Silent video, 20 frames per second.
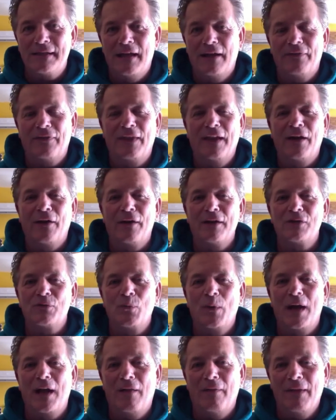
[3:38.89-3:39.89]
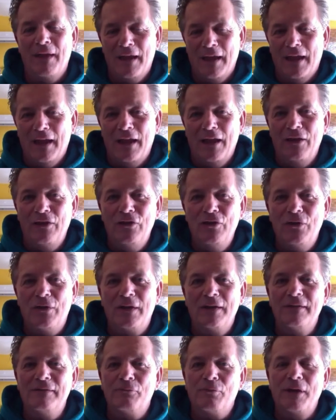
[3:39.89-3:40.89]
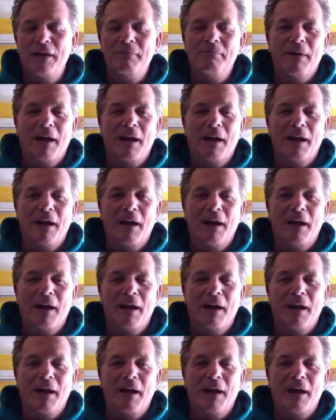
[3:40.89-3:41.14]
out there as well. You can read